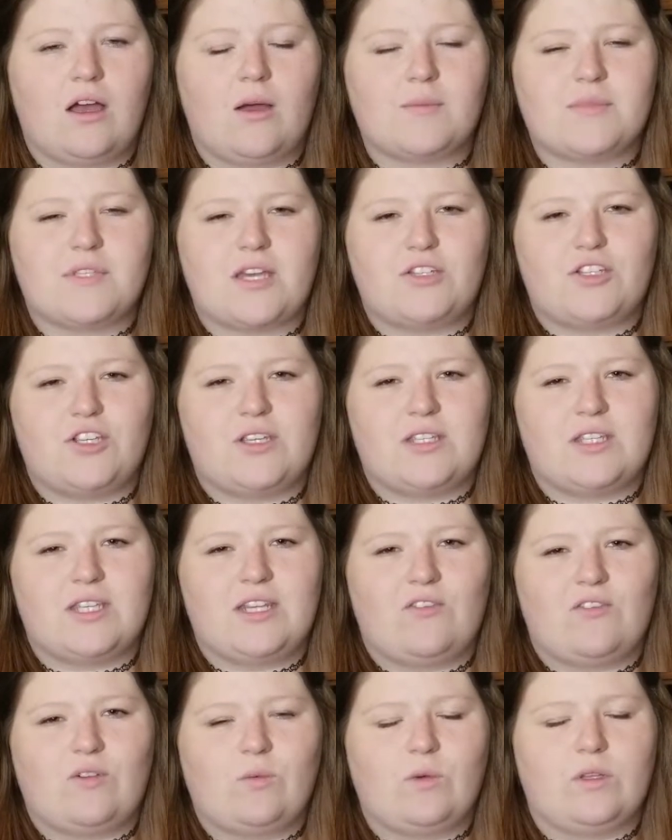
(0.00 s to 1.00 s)
such as the
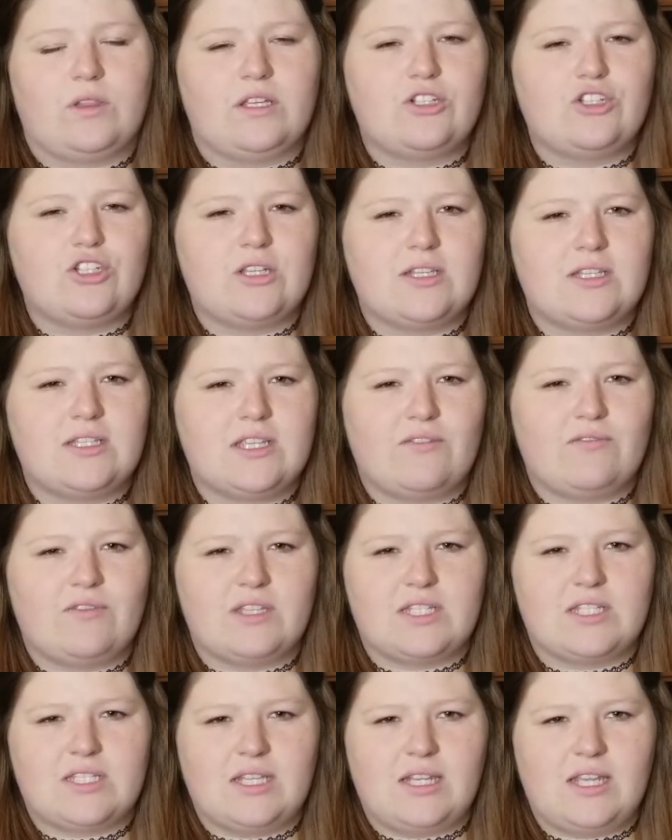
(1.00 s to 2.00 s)
different religions of the
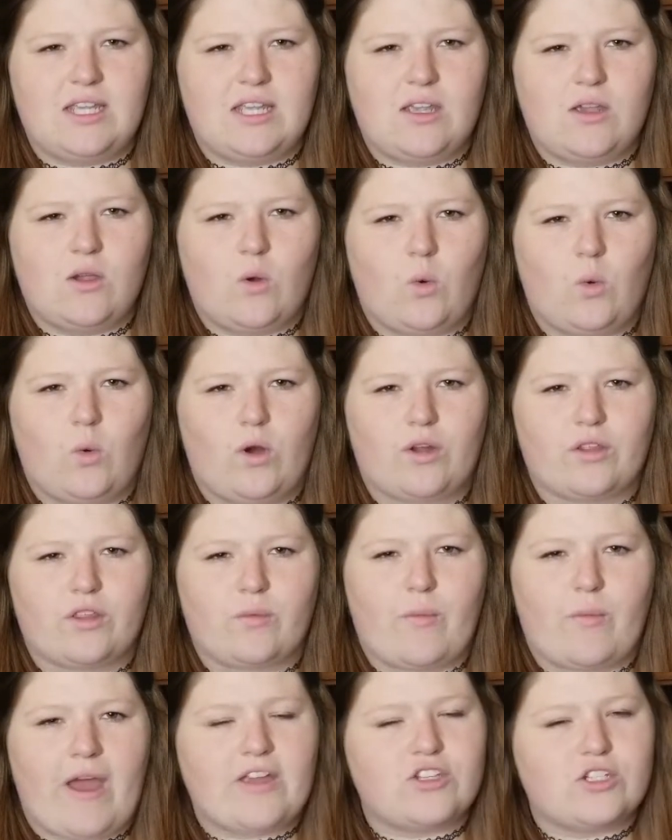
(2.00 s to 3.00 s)
city, or the
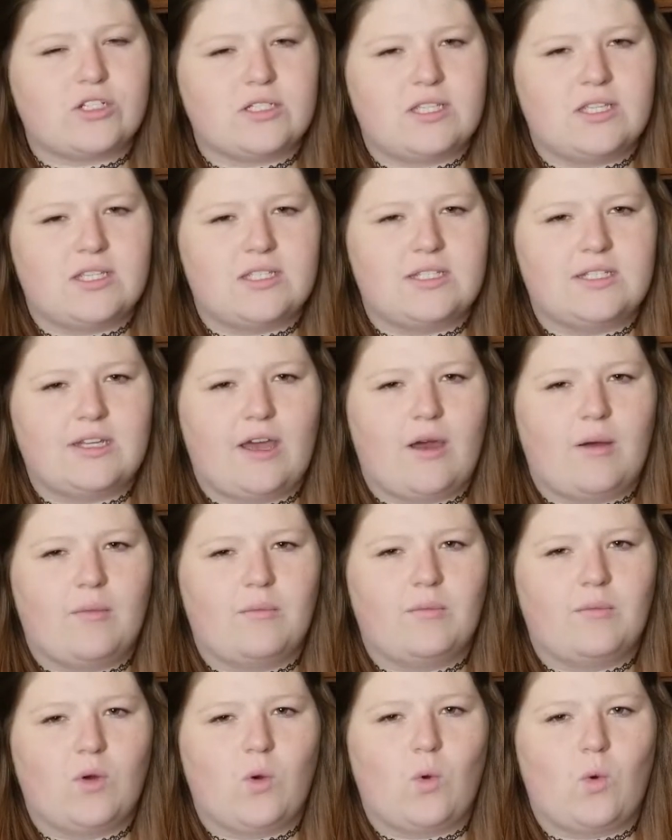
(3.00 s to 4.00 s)
magic
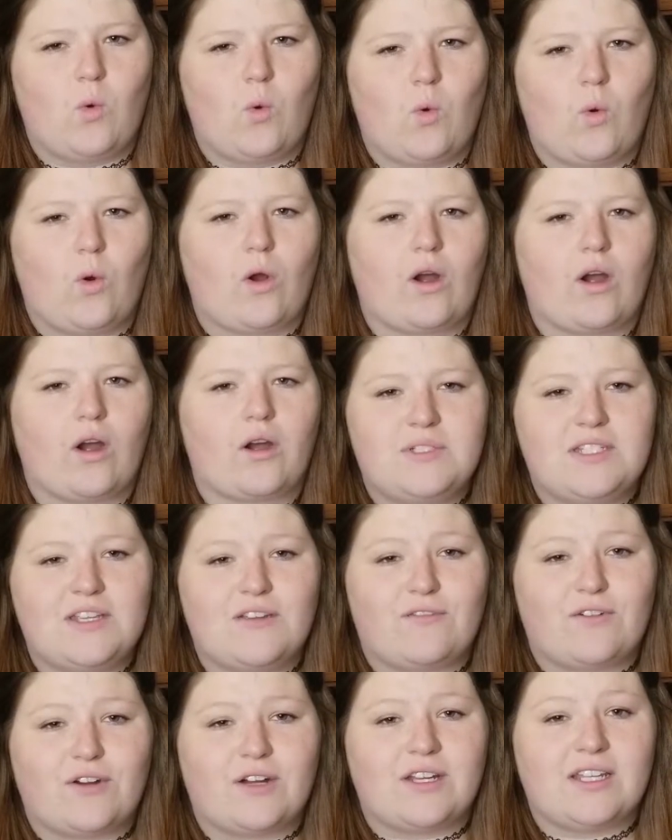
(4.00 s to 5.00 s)
system, or
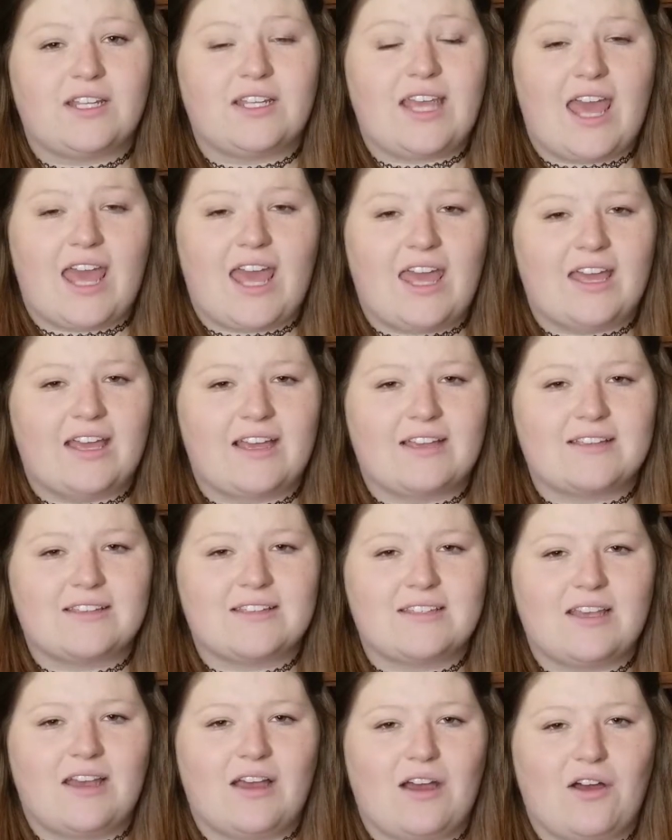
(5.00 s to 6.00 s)
different
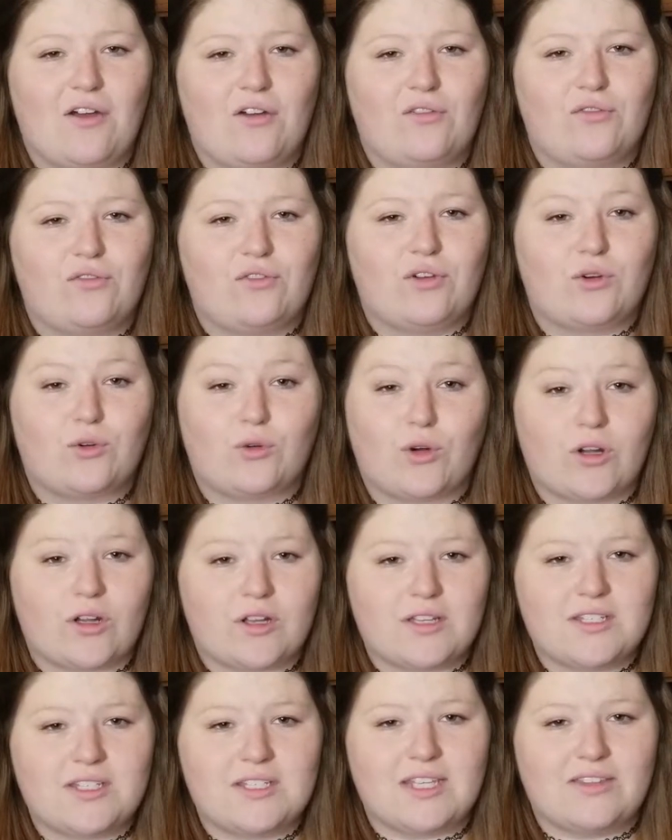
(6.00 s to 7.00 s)
gangs of
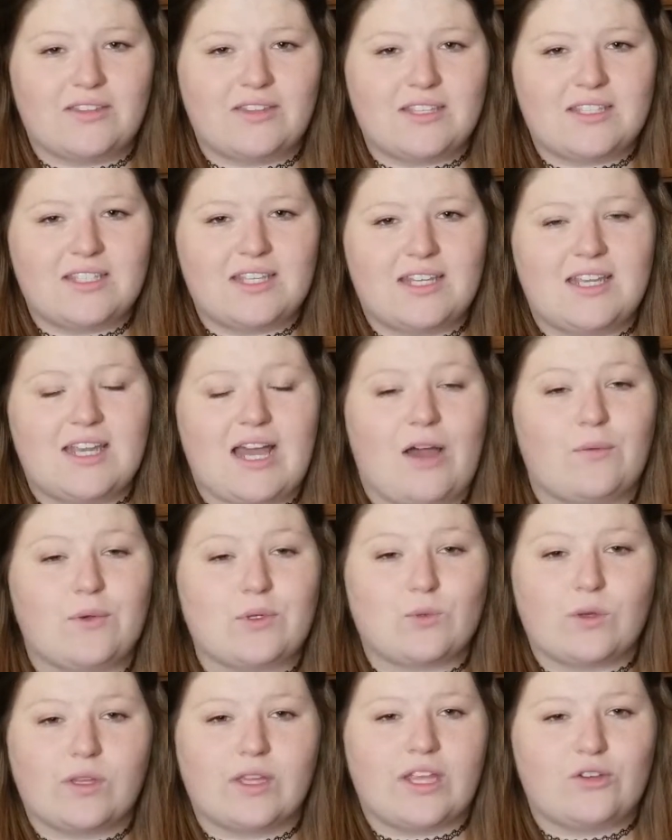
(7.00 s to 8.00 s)
crooks in the city. I
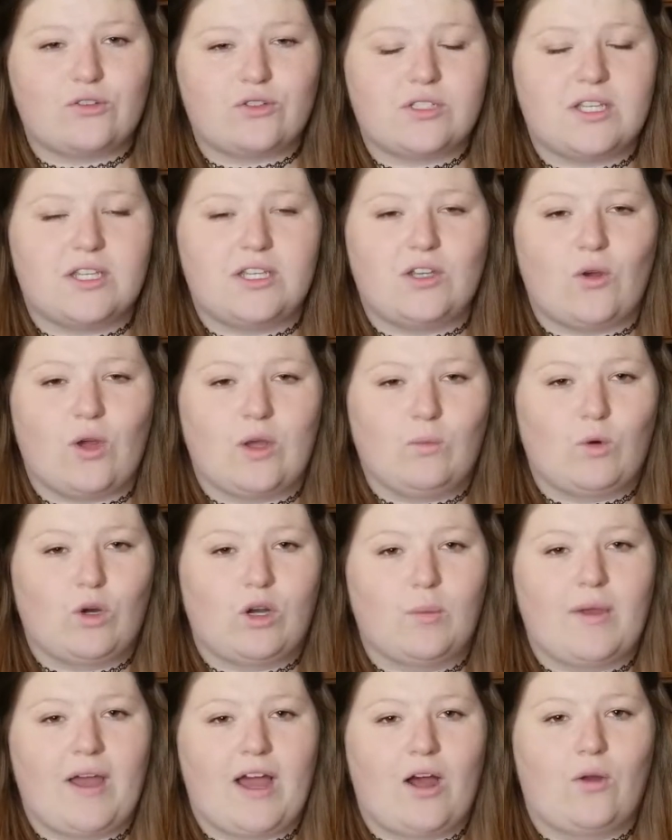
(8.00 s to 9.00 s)
was really interested in knowing more
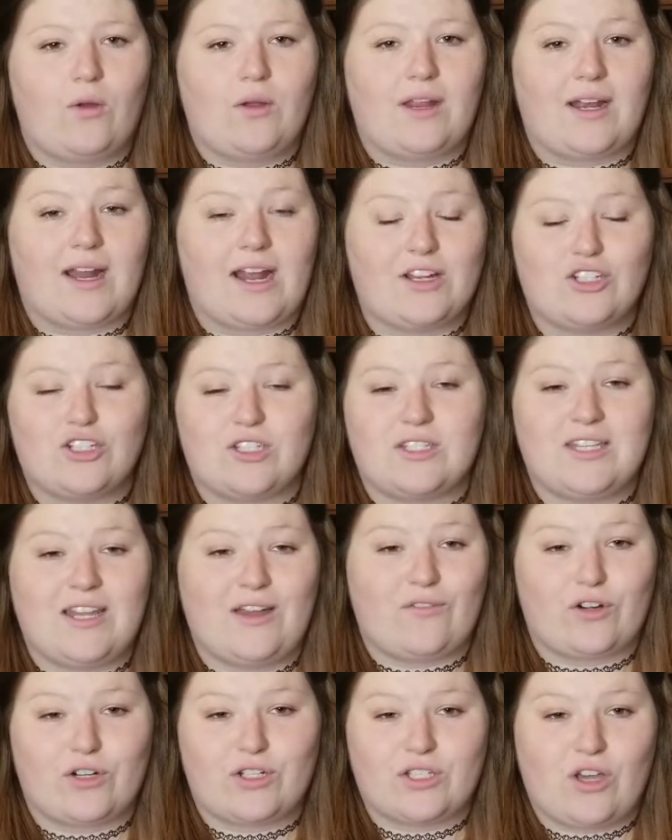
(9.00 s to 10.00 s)
about, and I just
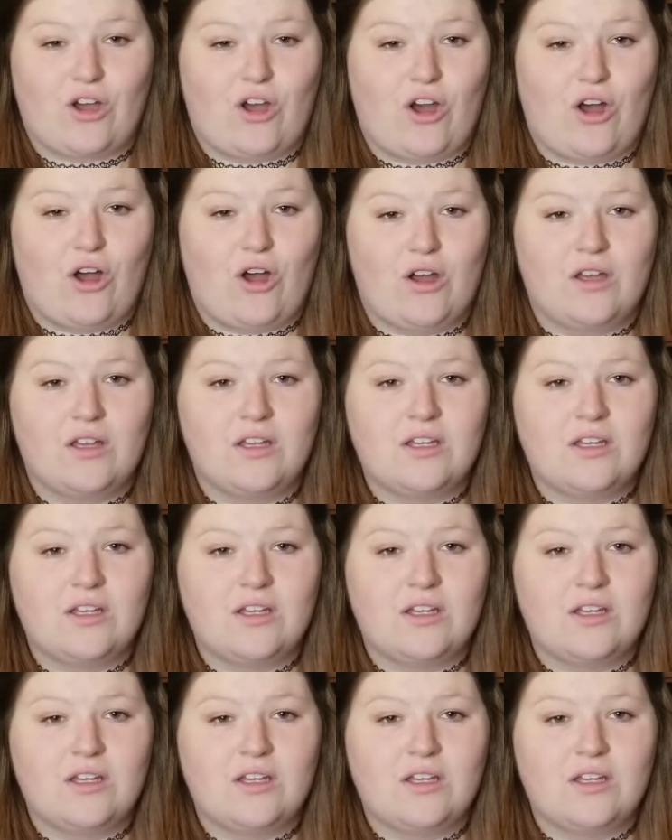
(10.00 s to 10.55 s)
never saw